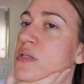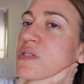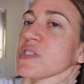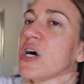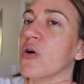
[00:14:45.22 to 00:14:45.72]

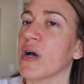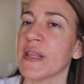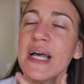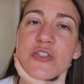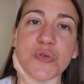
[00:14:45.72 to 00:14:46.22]
So,
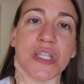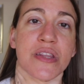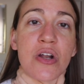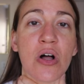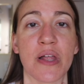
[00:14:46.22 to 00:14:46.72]
and that's
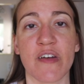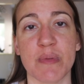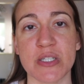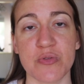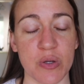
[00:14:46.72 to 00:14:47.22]
really all that I've
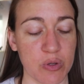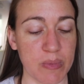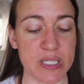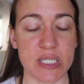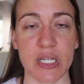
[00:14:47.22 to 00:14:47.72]
been doing with
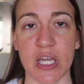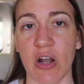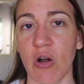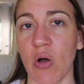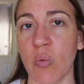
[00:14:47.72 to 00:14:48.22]
my
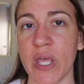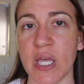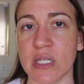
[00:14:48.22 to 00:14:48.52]
skincare all week.